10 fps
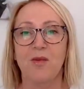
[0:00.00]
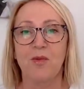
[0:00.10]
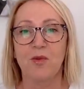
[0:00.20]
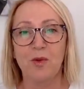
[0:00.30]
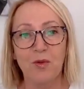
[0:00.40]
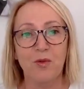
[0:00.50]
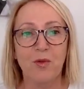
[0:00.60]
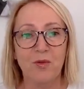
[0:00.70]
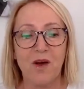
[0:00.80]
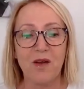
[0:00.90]
re
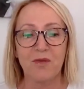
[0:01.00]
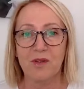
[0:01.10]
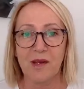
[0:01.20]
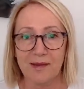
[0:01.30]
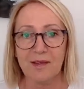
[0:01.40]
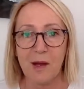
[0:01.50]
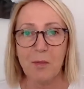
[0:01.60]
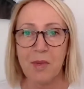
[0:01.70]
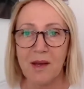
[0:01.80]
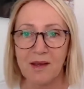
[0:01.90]
revival and
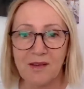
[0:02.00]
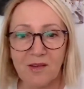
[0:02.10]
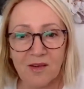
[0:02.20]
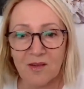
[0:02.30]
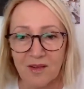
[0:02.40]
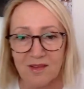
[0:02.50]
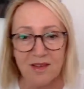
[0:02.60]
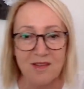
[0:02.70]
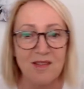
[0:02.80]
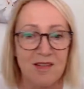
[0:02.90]
comeback
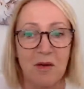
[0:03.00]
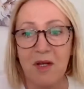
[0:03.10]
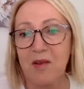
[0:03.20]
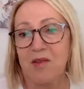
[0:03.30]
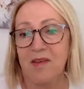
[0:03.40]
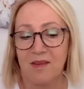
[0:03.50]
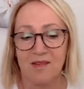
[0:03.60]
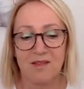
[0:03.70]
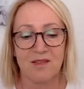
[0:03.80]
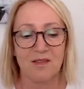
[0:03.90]
it's a similar thing.
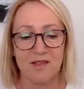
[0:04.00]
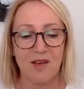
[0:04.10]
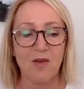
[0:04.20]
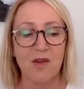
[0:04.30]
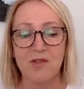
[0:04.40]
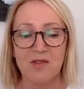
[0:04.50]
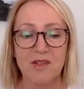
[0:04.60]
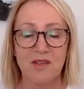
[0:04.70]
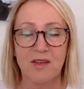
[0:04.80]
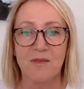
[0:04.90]
It's so
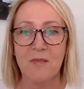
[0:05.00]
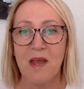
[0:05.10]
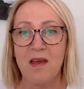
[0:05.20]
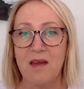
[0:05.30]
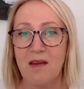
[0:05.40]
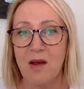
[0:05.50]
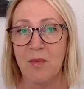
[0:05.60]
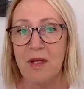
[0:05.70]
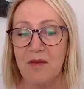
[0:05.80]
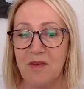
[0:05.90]
interesting. And, and I
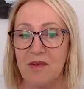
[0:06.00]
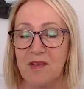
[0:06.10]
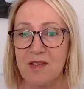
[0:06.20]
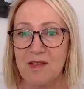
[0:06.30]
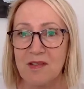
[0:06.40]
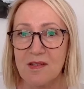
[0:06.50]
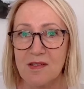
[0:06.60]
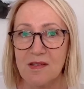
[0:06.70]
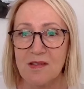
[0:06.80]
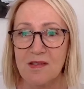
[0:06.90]
believe that this is the
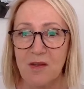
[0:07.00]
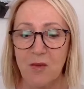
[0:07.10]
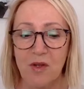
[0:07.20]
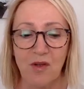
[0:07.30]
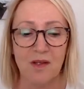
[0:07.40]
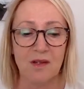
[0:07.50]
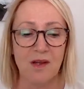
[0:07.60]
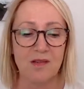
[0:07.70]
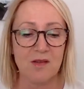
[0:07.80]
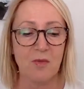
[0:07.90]
season that we are in
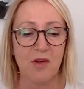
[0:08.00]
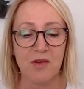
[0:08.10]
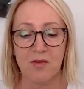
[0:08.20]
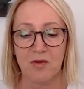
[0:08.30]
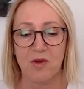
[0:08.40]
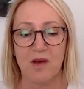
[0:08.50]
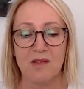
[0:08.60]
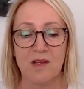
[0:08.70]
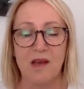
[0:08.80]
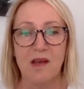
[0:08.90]
as the body of
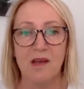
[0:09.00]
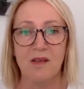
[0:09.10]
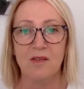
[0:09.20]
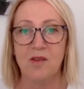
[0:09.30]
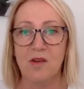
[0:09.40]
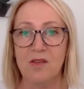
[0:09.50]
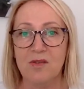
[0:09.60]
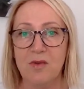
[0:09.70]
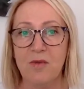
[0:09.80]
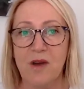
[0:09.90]
Christ, that God is
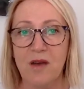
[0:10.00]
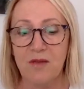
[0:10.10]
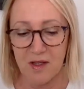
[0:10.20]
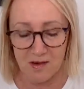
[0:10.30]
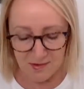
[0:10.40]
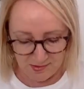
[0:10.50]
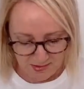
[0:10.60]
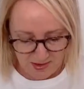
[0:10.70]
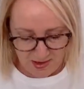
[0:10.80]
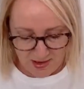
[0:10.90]
reviving us.
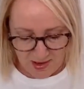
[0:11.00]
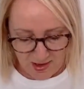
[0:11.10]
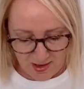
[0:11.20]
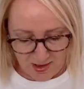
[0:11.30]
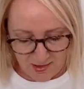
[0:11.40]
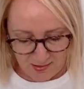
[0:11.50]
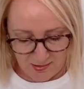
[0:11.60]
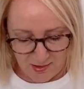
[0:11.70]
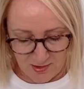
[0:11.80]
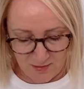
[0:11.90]
And,
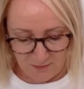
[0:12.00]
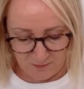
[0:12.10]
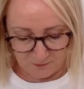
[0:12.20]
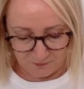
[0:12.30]
um,